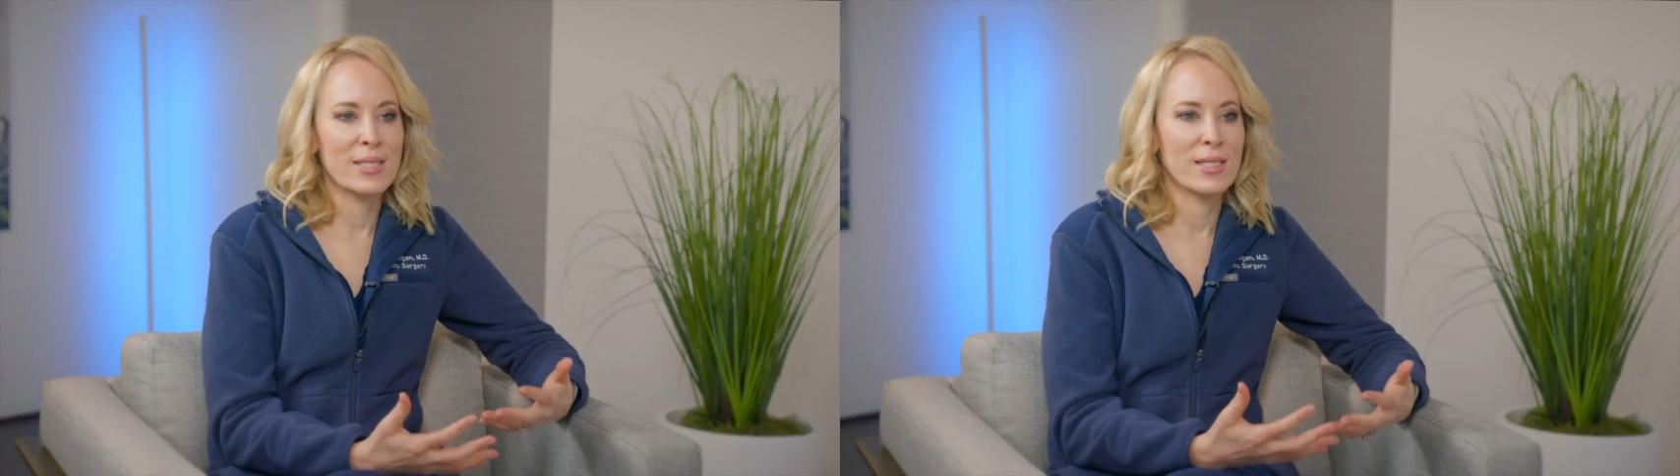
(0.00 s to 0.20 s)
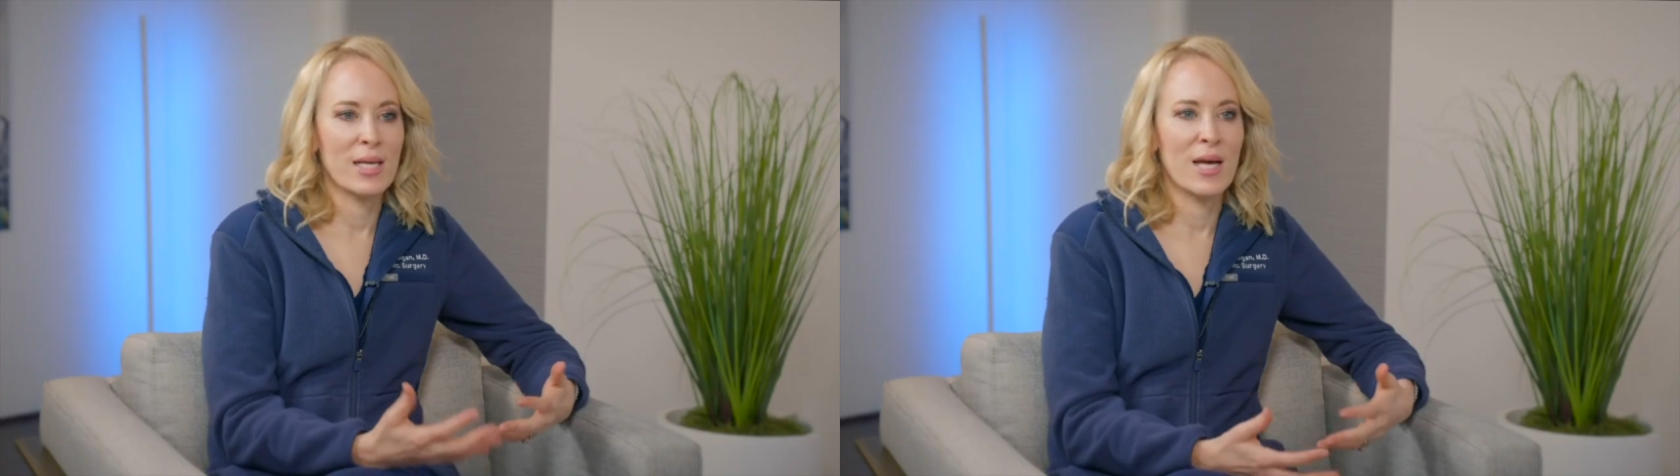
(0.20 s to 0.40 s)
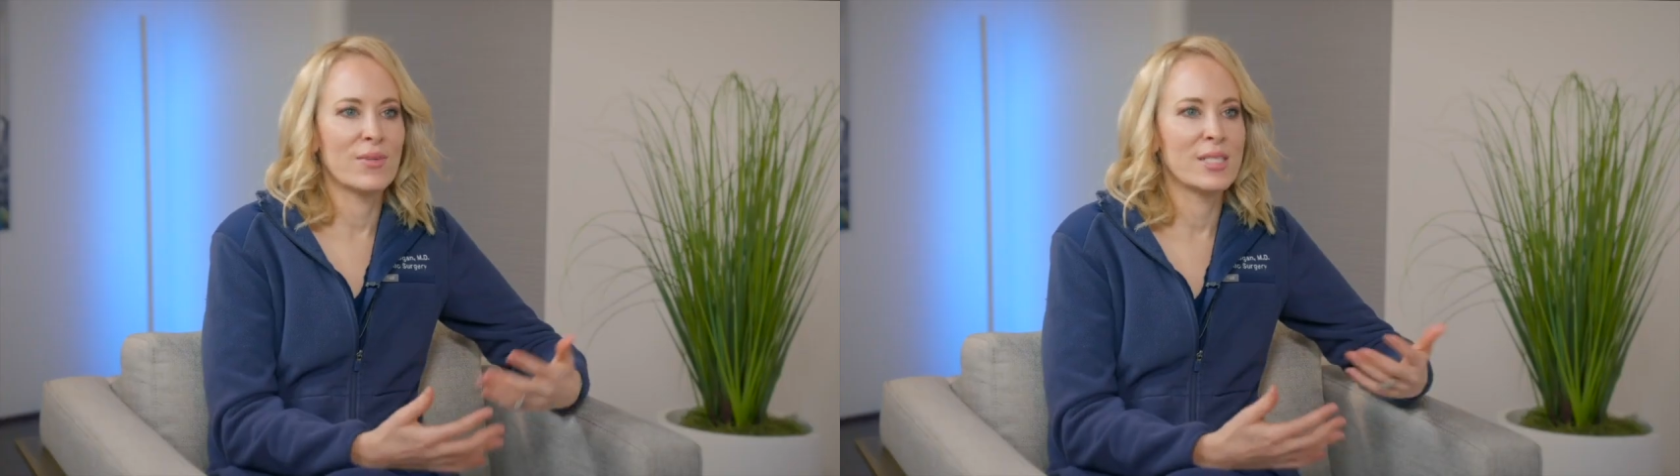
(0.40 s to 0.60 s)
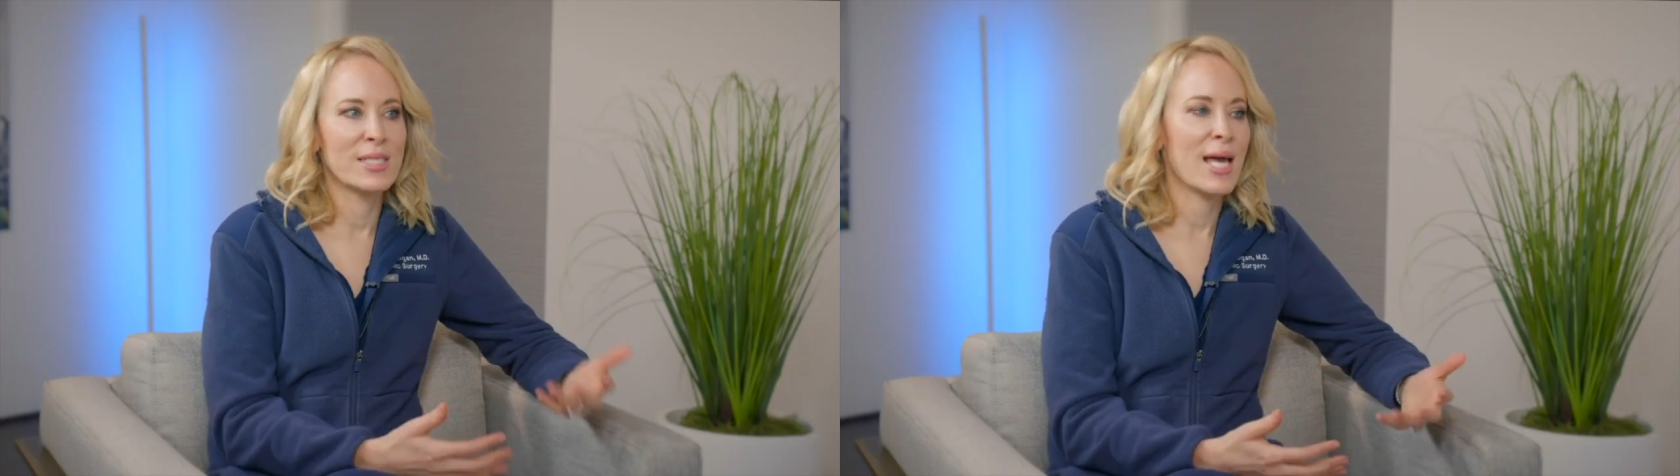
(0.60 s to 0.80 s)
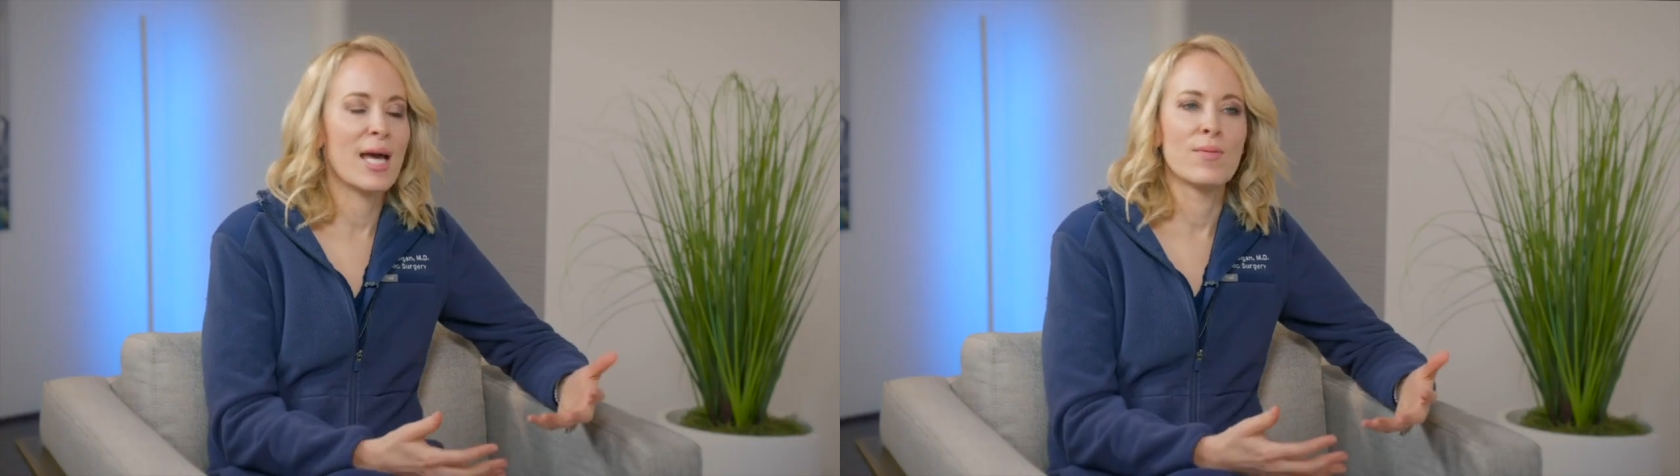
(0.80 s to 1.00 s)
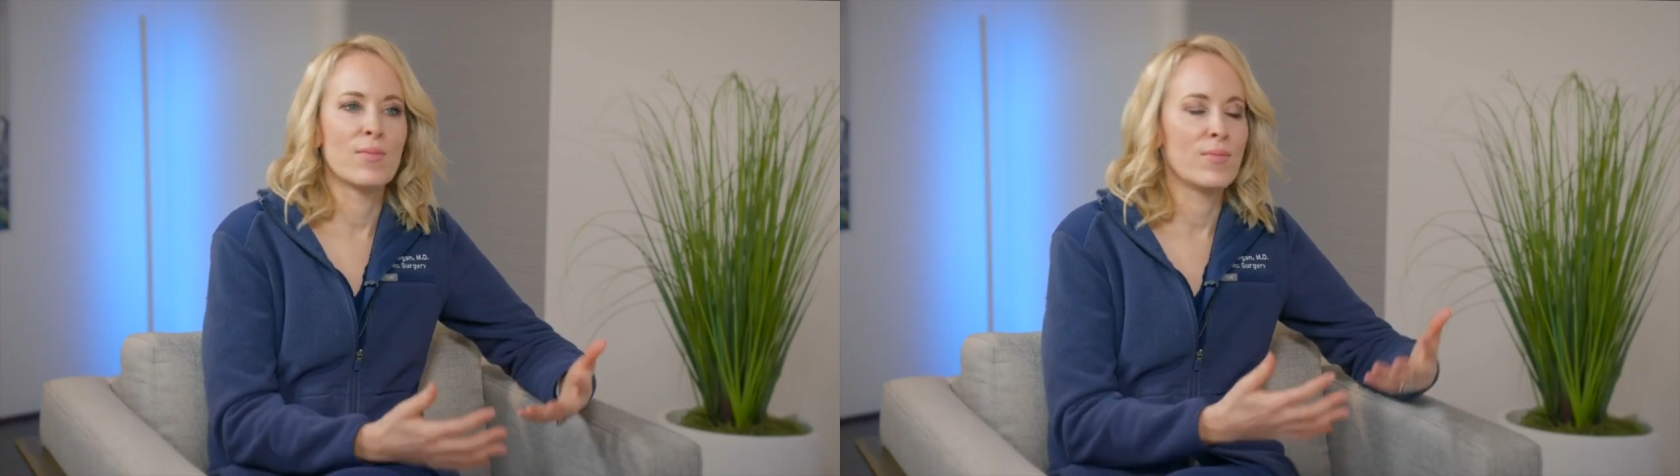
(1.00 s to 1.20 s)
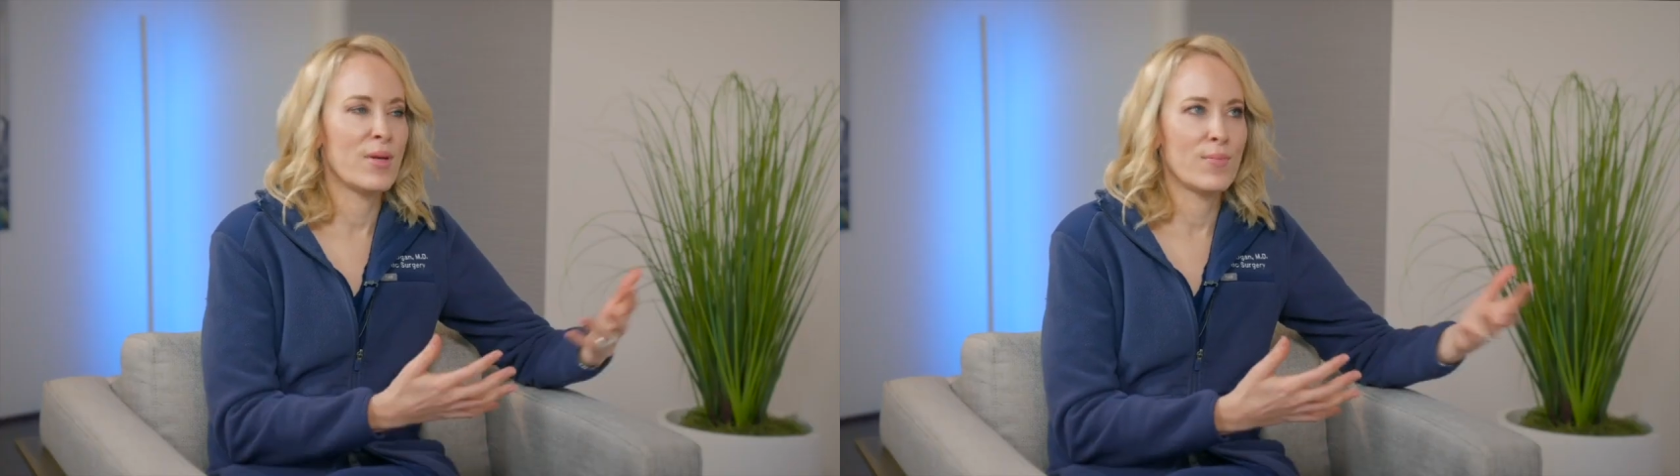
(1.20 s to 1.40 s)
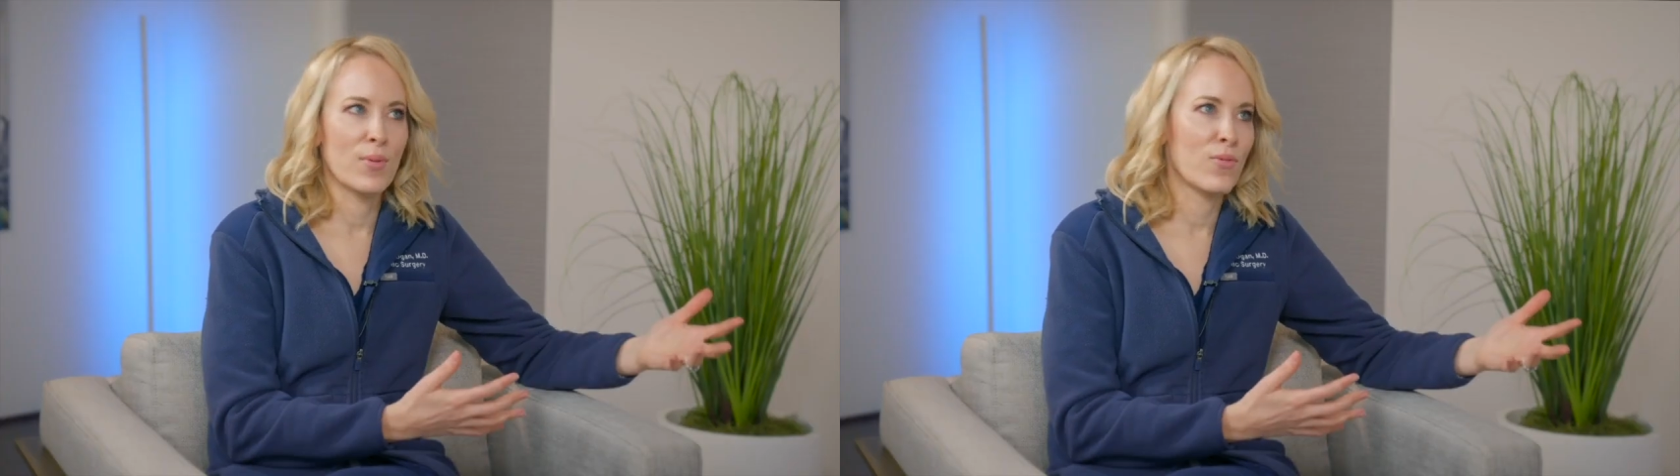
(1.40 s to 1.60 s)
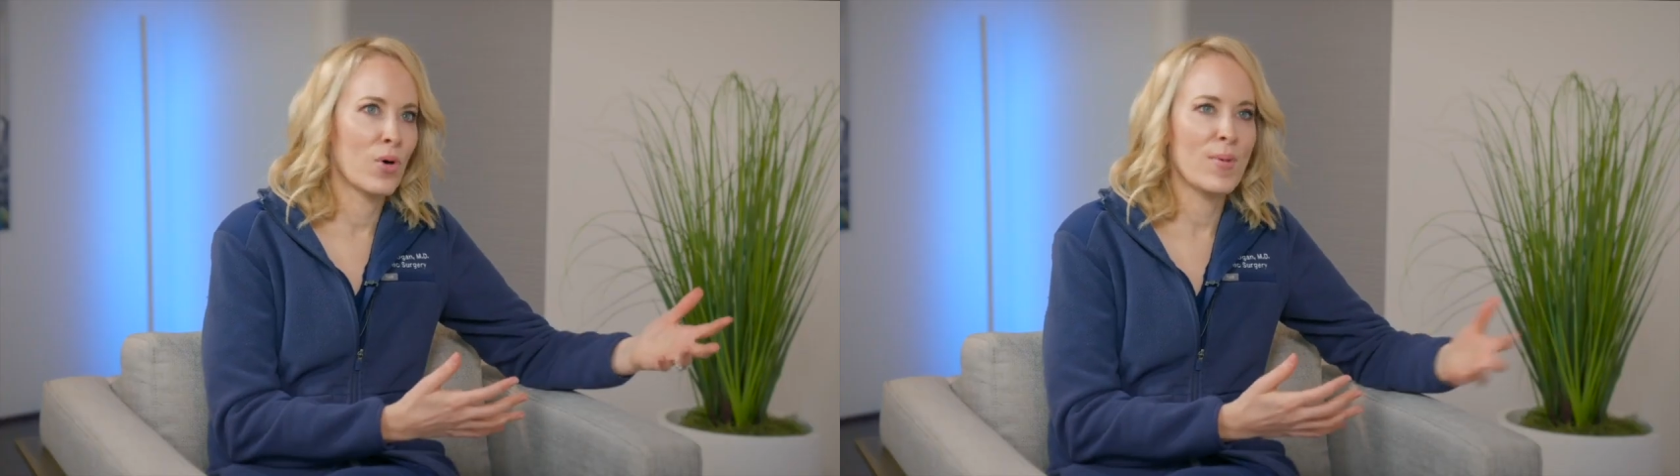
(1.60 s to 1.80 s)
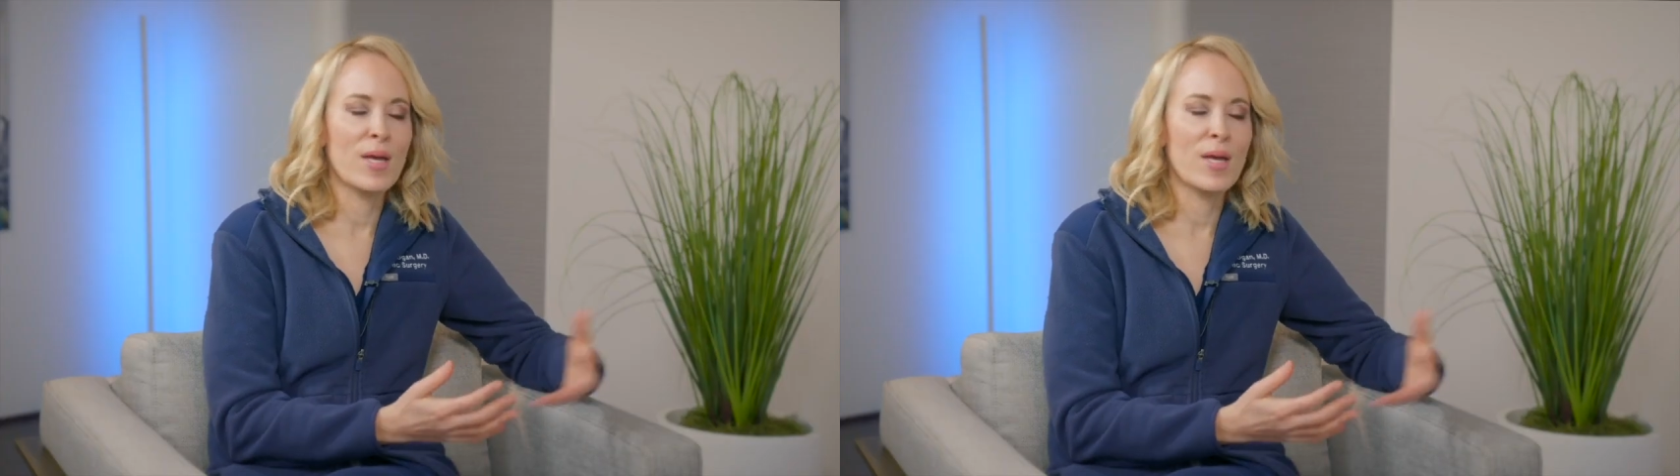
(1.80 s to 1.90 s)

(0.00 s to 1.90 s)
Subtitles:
to the confidence they had before